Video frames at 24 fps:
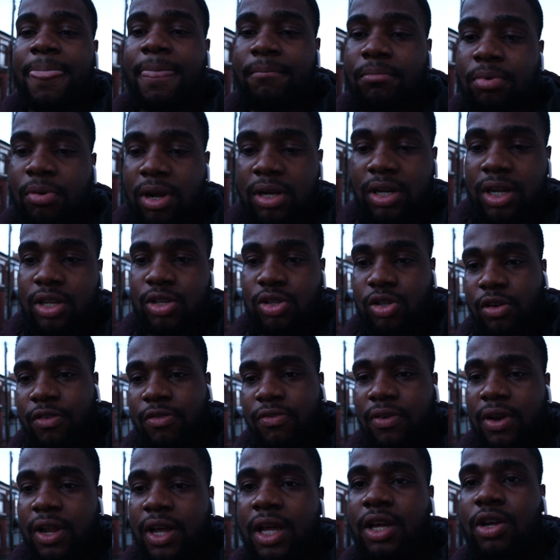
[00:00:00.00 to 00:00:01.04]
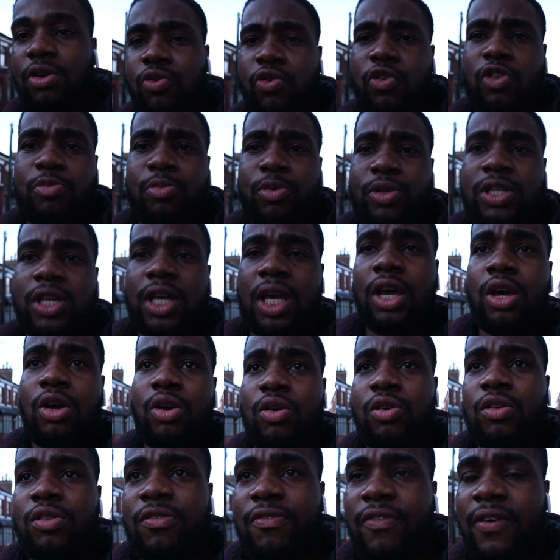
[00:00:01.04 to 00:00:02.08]
but I need stuff like roast
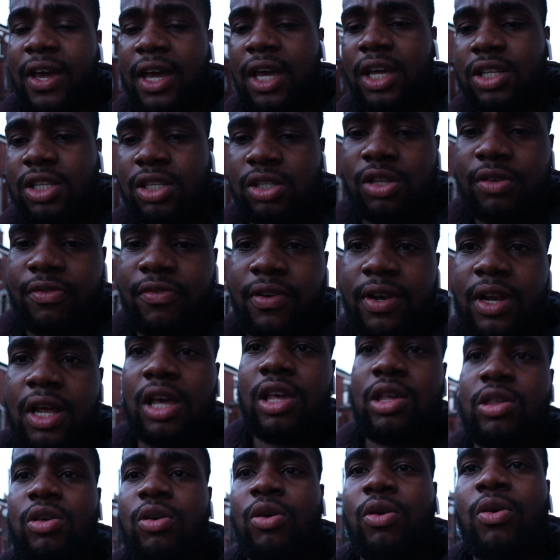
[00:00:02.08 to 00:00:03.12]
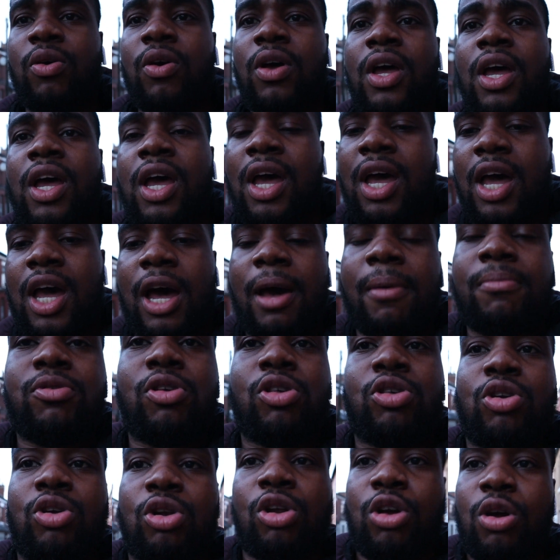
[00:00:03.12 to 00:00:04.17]
potatoes, veg and stuff like that. So I'm
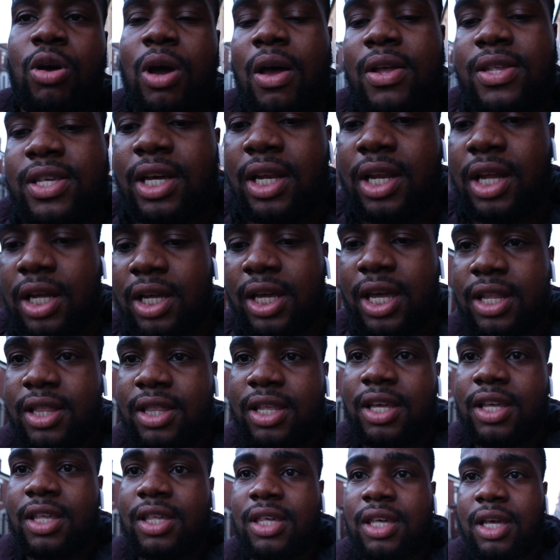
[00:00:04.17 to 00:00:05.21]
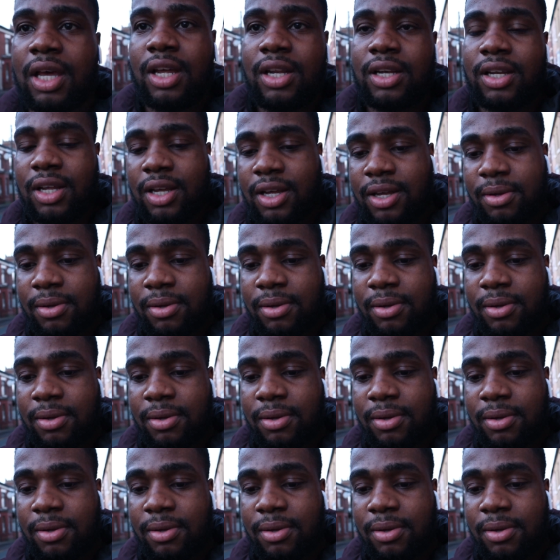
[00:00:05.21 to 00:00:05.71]
just gonna go outside and get this, and